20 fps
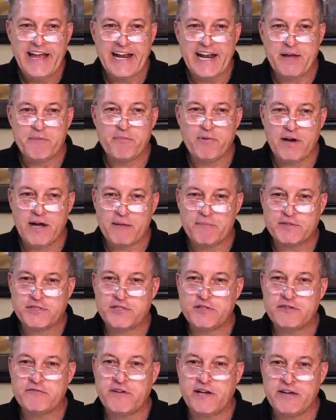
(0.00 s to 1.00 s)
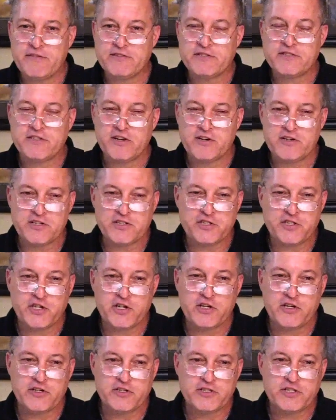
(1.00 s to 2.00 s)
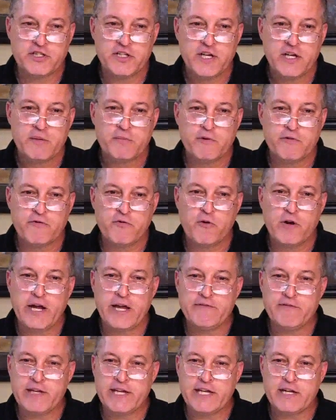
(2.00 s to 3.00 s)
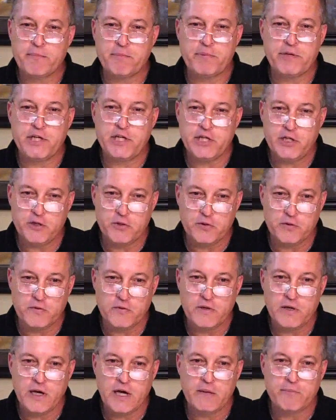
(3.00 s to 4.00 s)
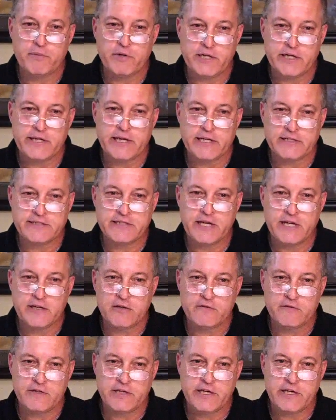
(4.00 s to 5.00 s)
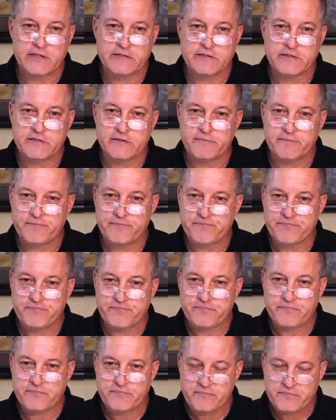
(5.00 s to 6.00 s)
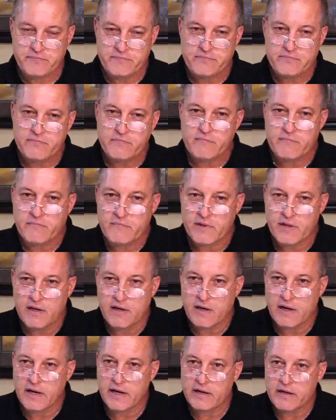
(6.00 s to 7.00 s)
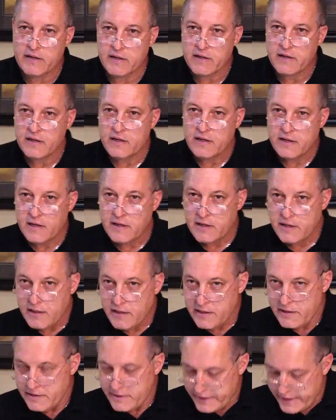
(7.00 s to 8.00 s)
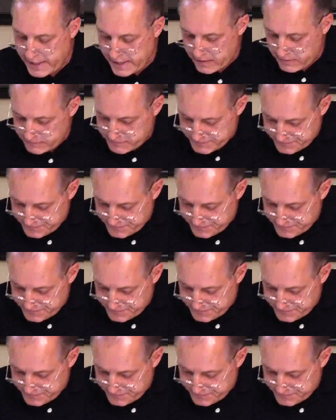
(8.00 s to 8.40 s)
and I promise you, if I ever start a church, before I even get a pew, I'm putting that sign over the exit. All right. Now,